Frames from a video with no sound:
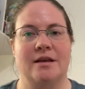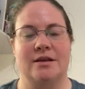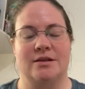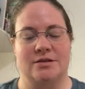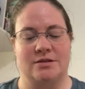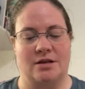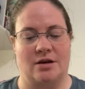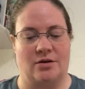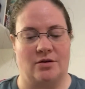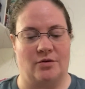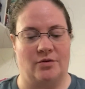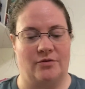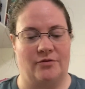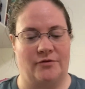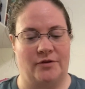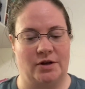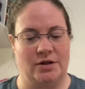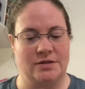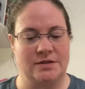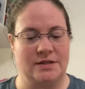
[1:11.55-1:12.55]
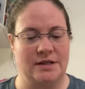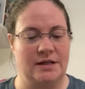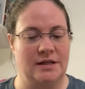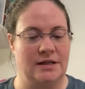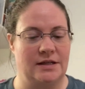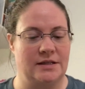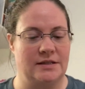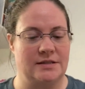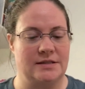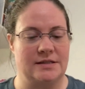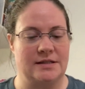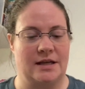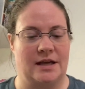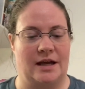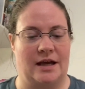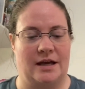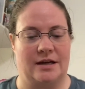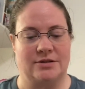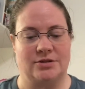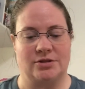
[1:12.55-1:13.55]
So first is,
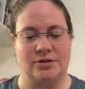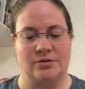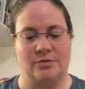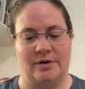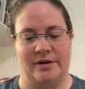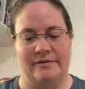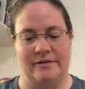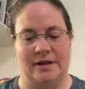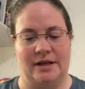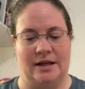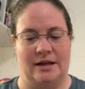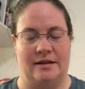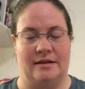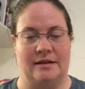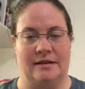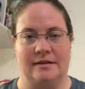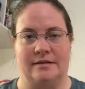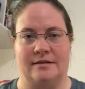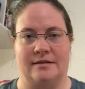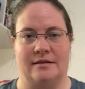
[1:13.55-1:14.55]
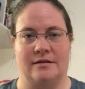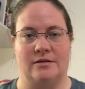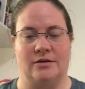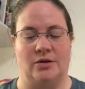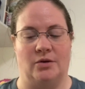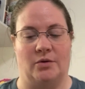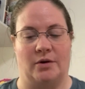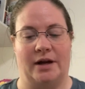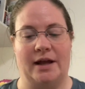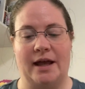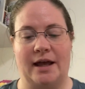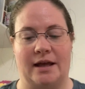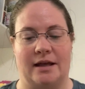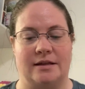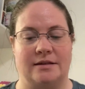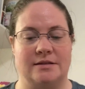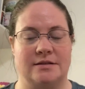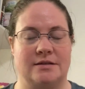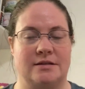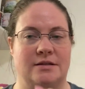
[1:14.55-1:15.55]
as you're weaving in your
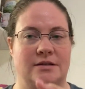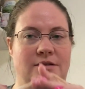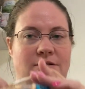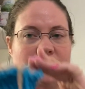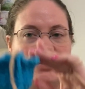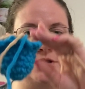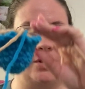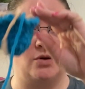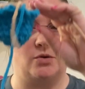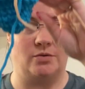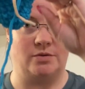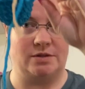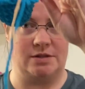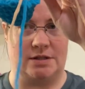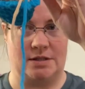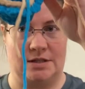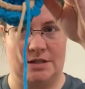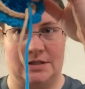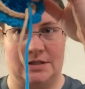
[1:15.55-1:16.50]
ends, don't